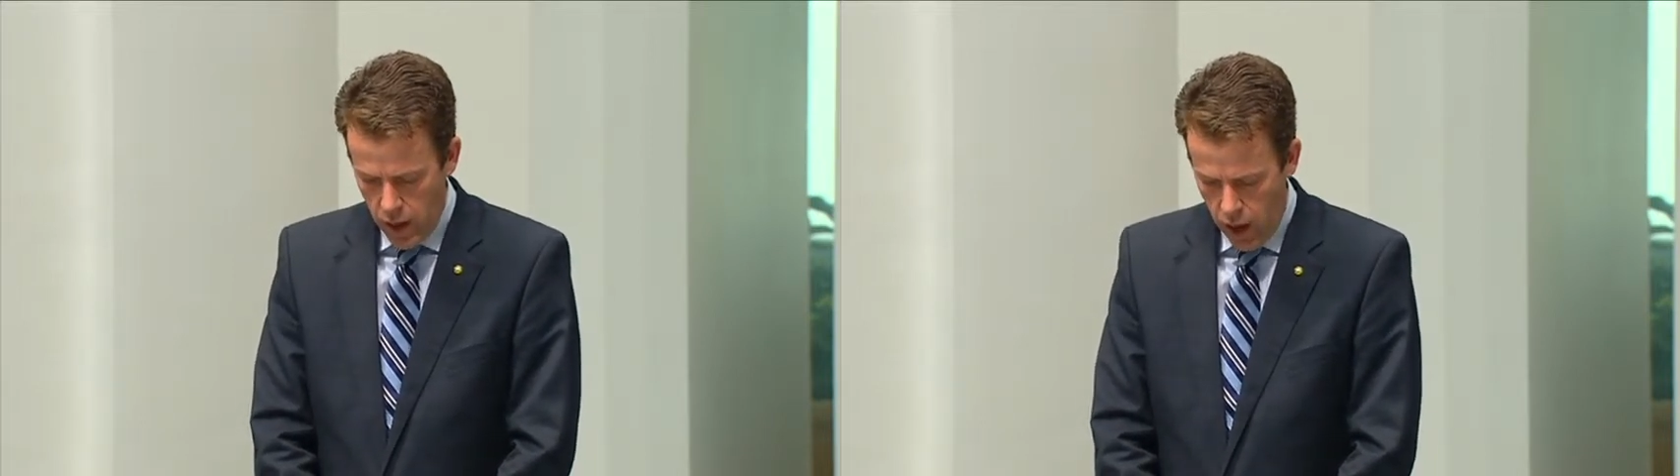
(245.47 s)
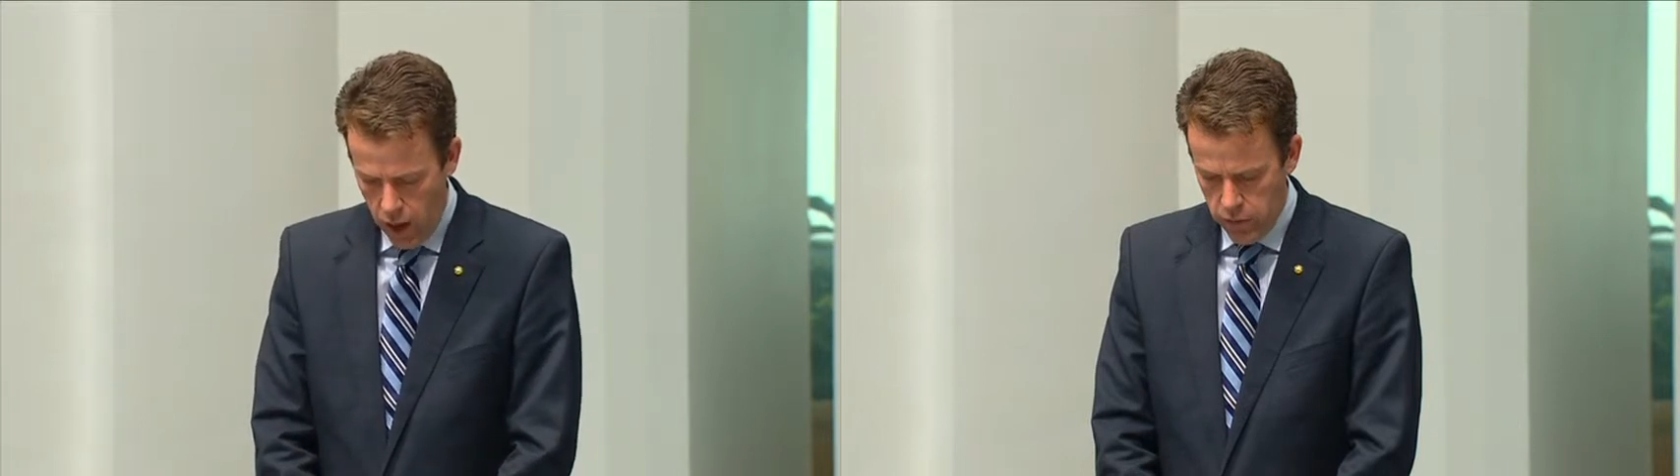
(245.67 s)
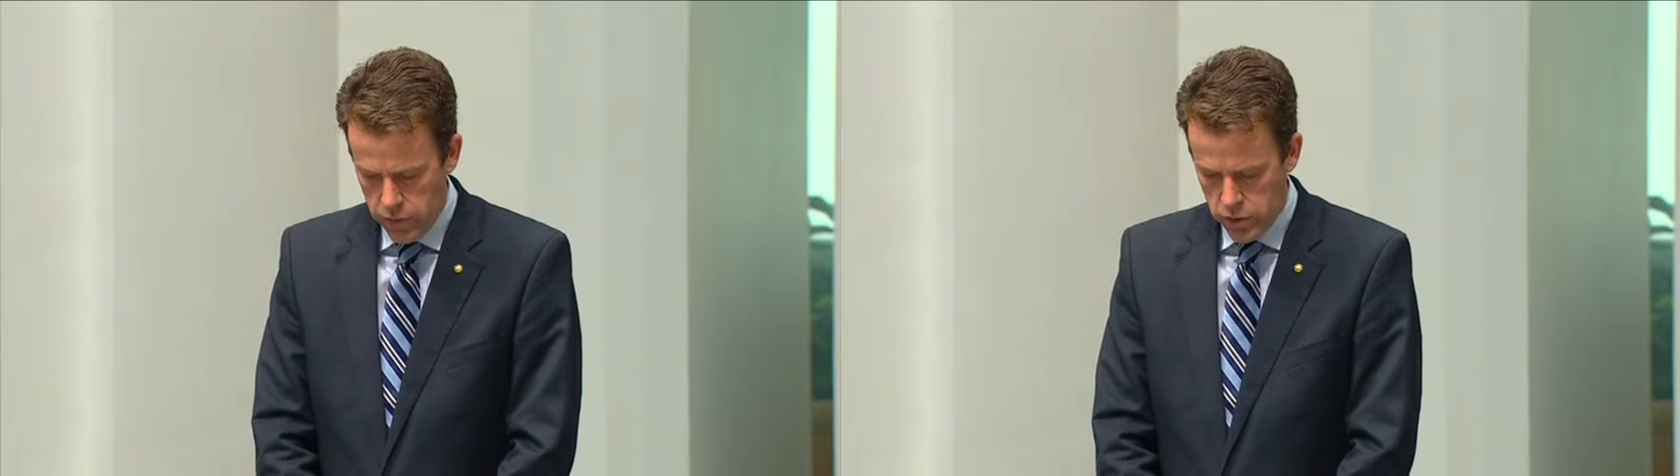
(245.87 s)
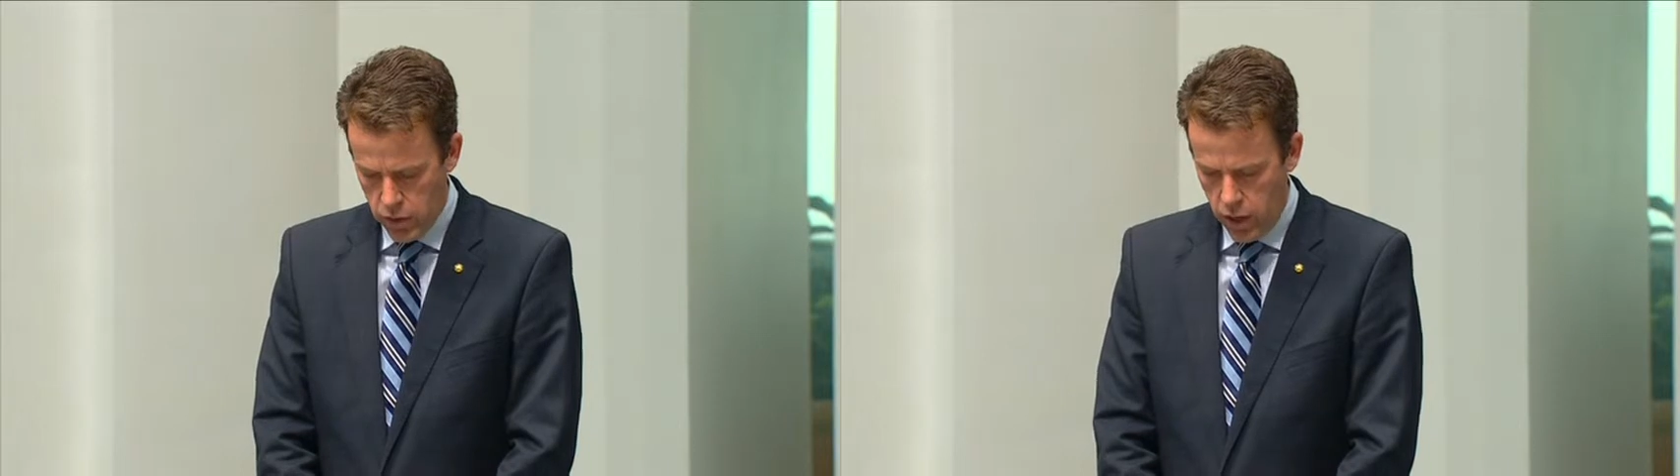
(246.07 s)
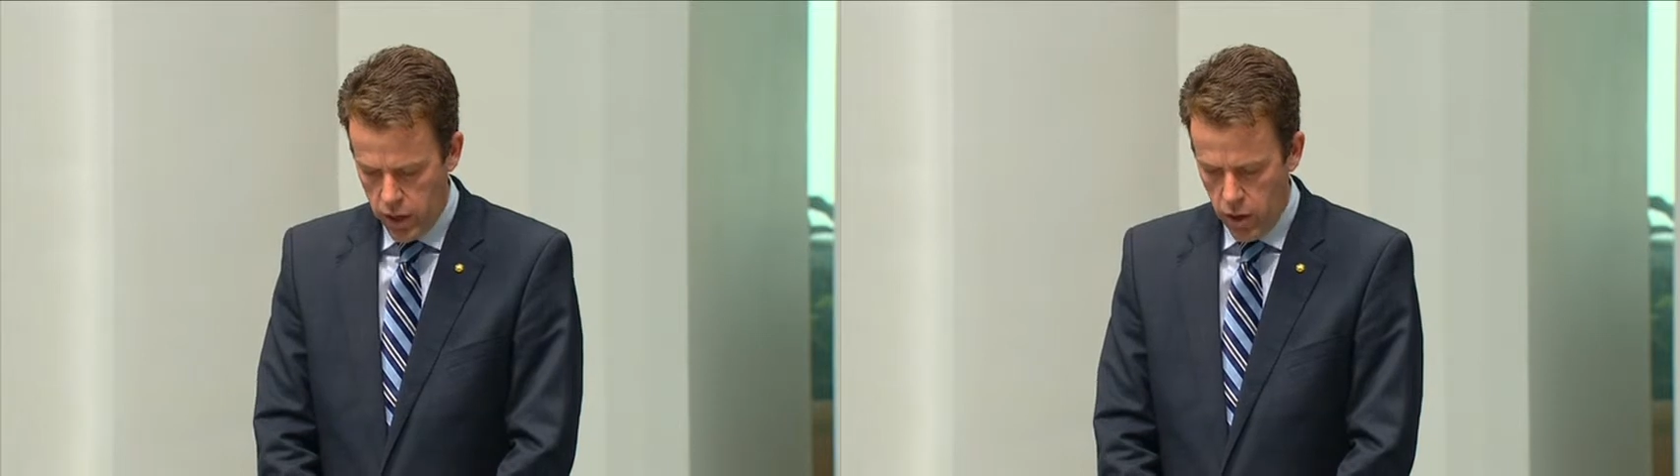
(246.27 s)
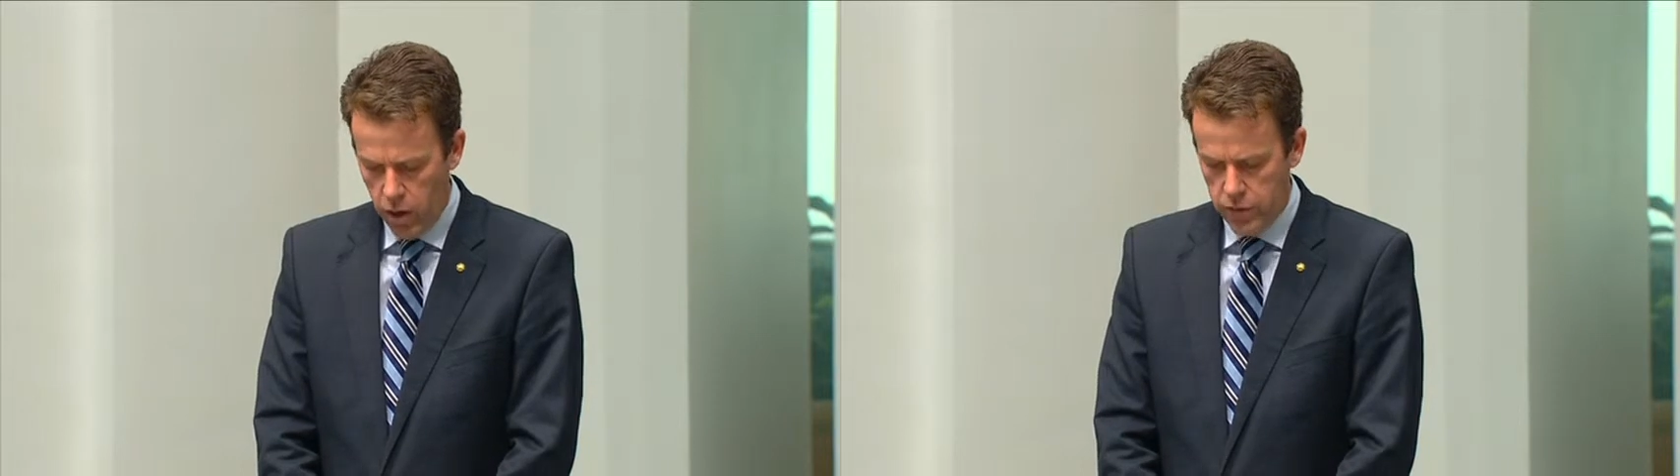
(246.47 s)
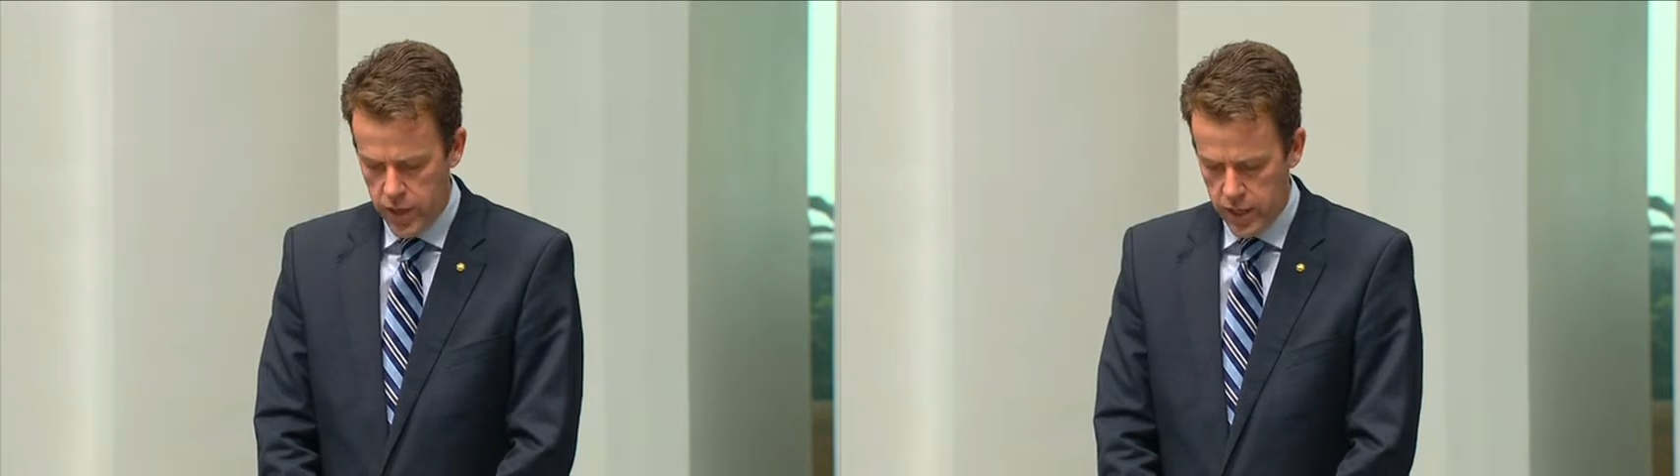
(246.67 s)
oversight of the